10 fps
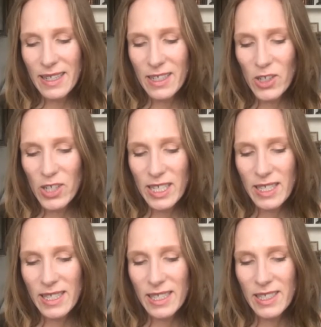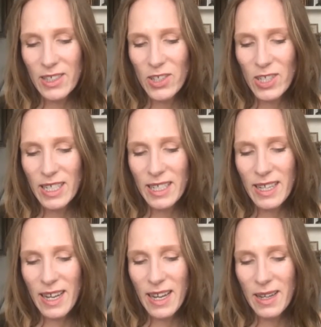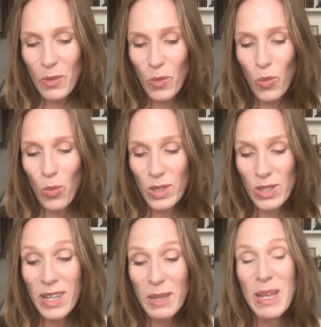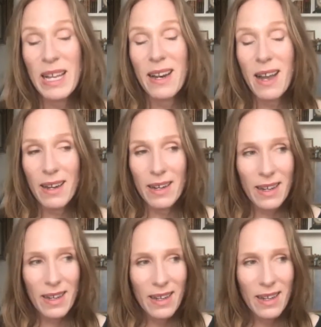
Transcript: She was going to be a nun.